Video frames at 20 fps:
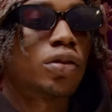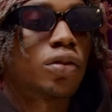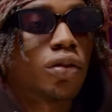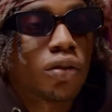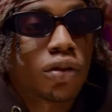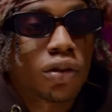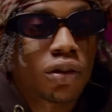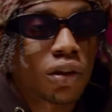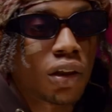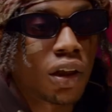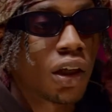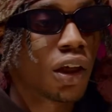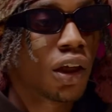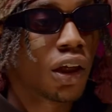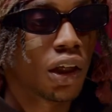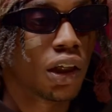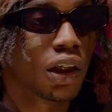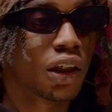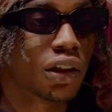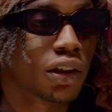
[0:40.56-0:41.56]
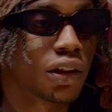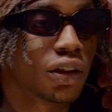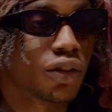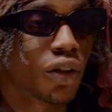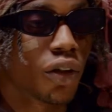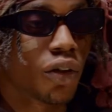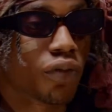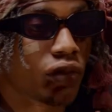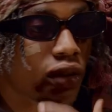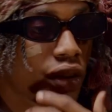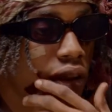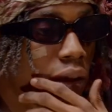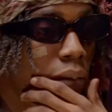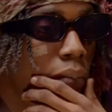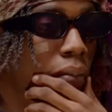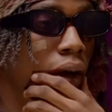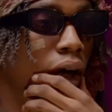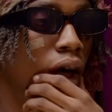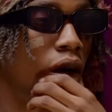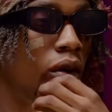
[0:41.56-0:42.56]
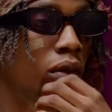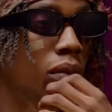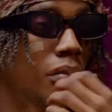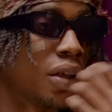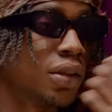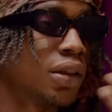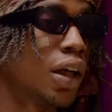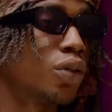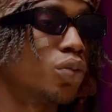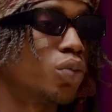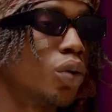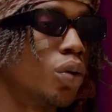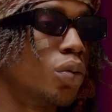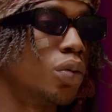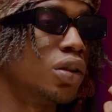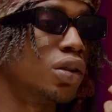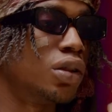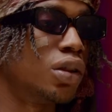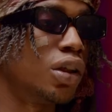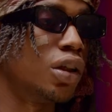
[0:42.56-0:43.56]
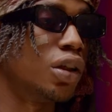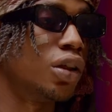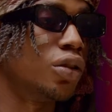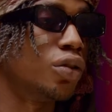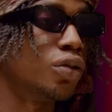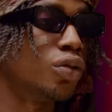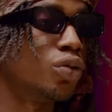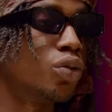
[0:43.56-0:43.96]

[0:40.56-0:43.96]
because it is not really about, my dad will always say,